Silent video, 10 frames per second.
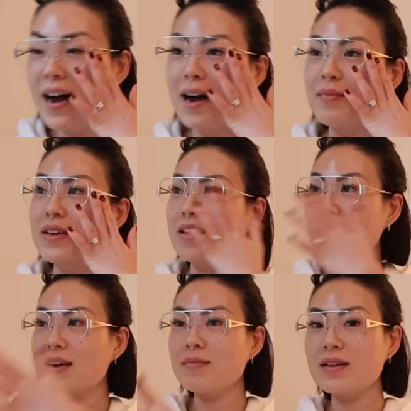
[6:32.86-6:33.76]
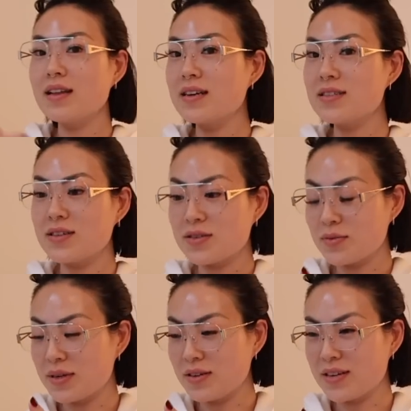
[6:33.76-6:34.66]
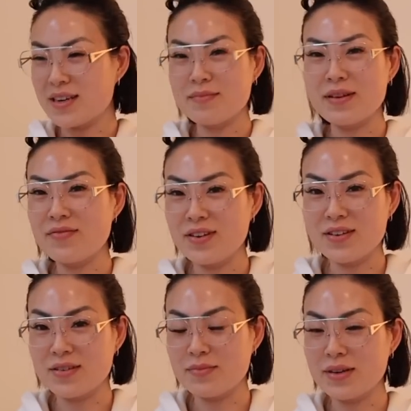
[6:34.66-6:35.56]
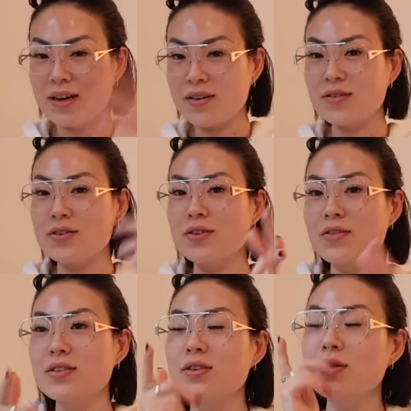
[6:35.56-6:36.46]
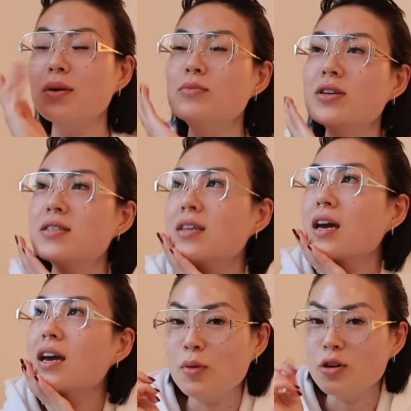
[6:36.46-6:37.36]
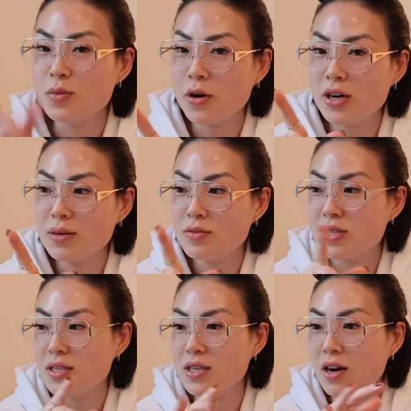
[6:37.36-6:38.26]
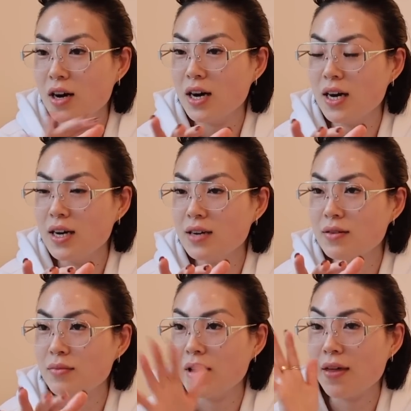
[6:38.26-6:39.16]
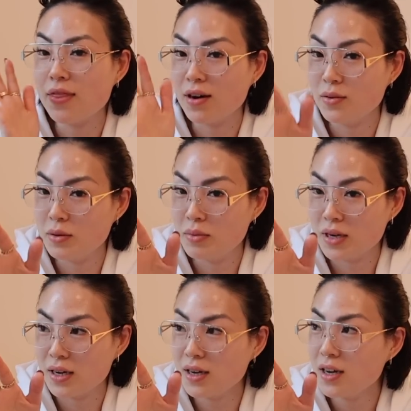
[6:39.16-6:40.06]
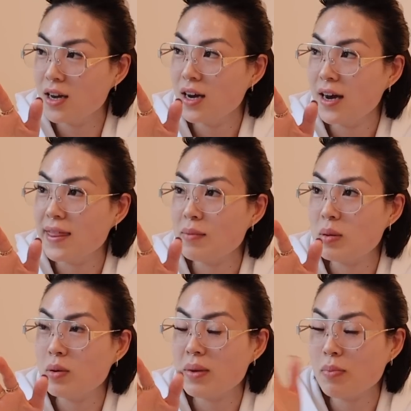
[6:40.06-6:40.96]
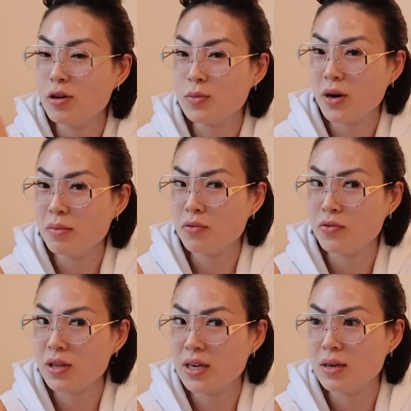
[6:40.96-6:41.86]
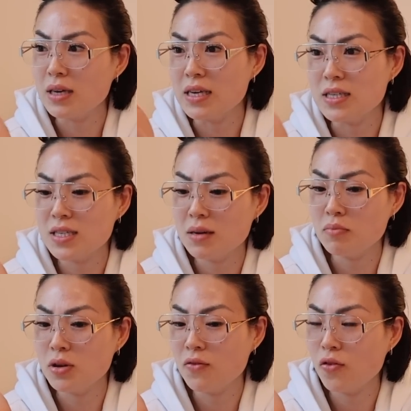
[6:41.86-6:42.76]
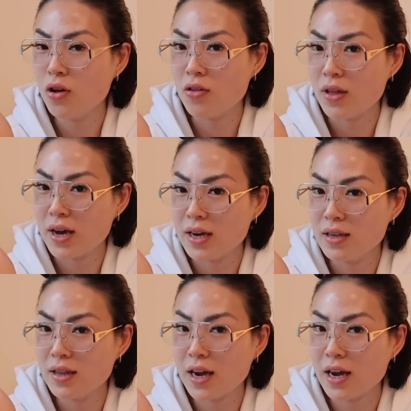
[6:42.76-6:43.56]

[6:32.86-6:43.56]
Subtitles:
I'm like getting my legs under me or getting my feet under me. I don't know, you know what I'm trying to say. Postpartum was not what I thought it would be. I think people make postpartum look really easy and beautiful online.